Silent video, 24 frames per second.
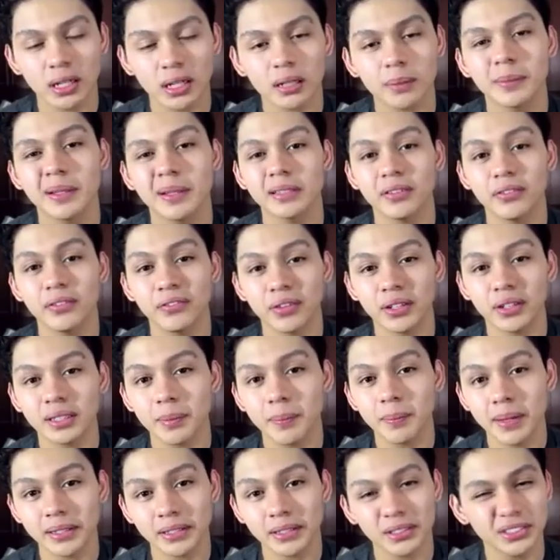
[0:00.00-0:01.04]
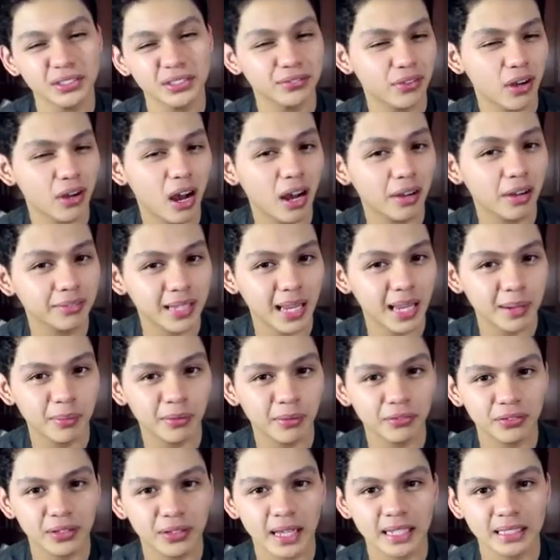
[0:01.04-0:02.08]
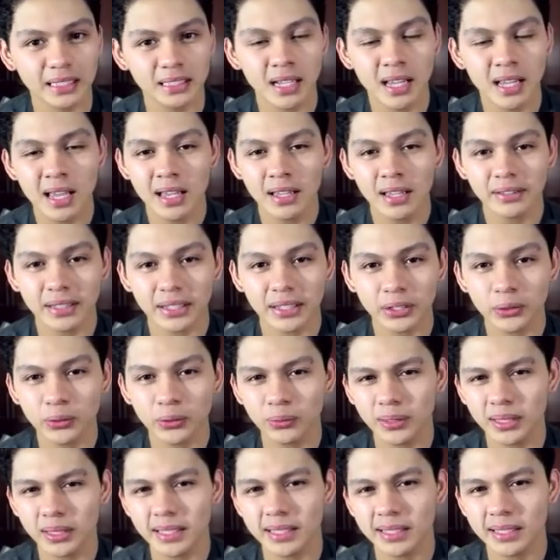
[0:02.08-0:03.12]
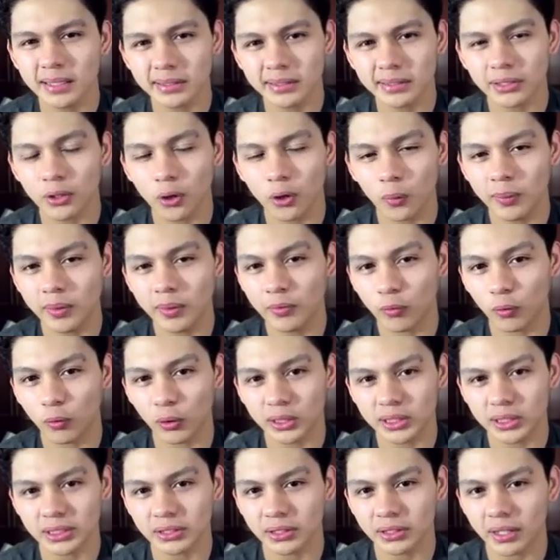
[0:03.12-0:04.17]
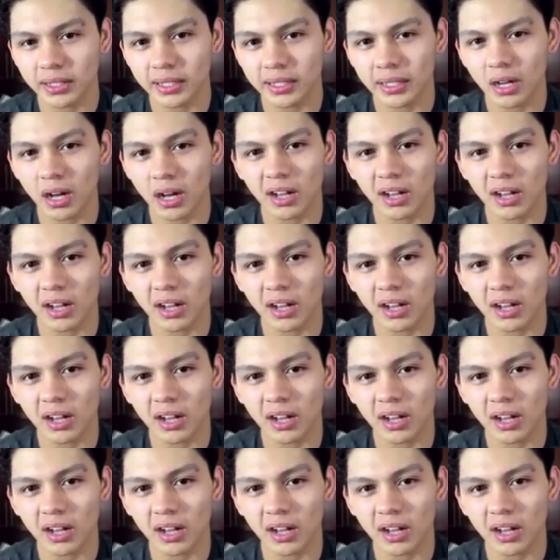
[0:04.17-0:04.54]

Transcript: your image so that the image in the background is completely black, and then you add your flash.